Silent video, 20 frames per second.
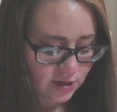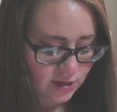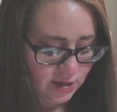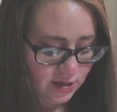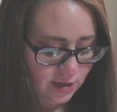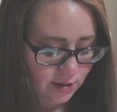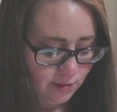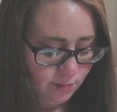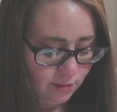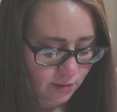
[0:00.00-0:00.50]

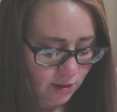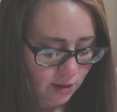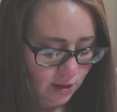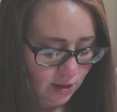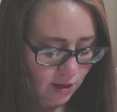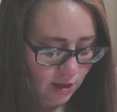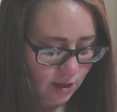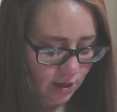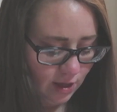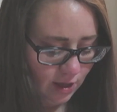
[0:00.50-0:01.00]
team
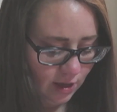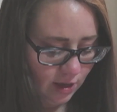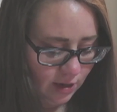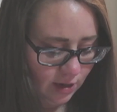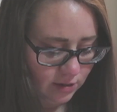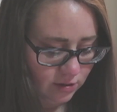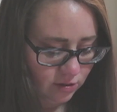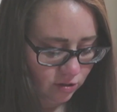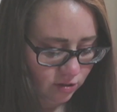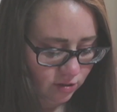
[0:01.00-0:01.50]

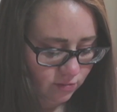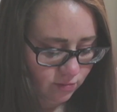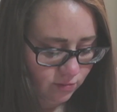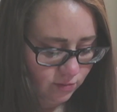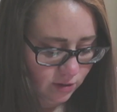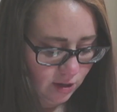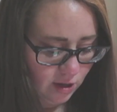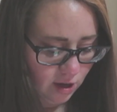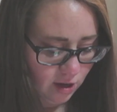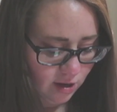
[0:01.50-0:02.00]
and it's just
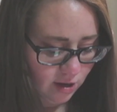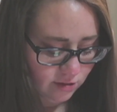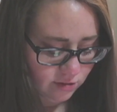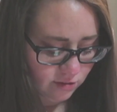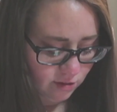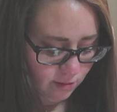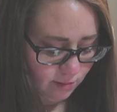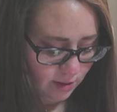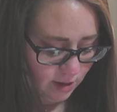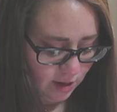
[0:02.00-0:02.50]
really
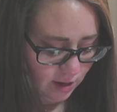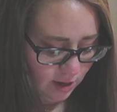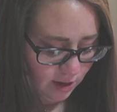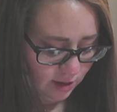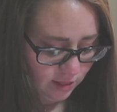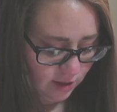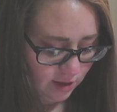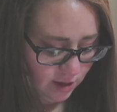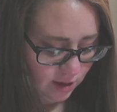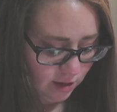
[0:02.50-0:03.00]
awesome and
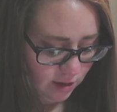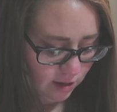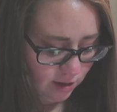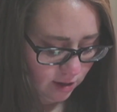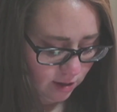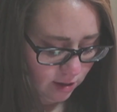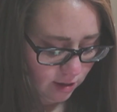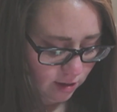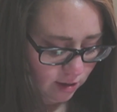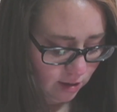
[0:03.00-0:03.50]
I think
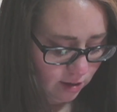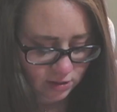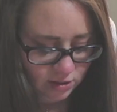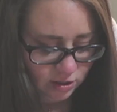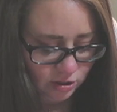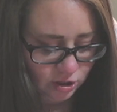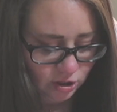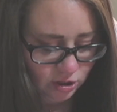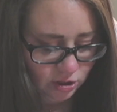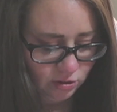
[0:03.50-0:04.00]

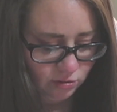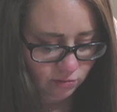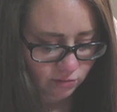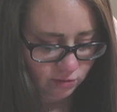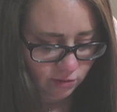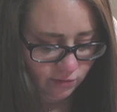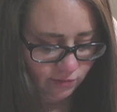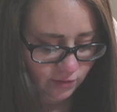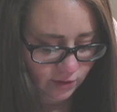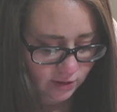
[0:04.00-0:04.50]
such a
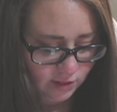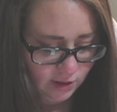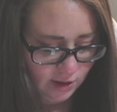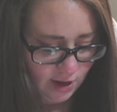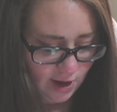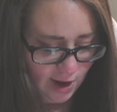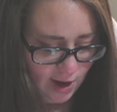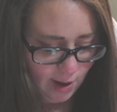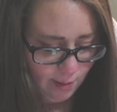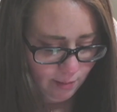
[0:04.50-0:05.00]

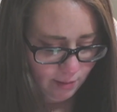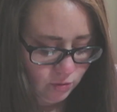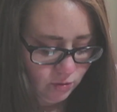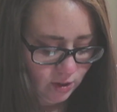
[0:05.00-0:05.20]
user-friendly app.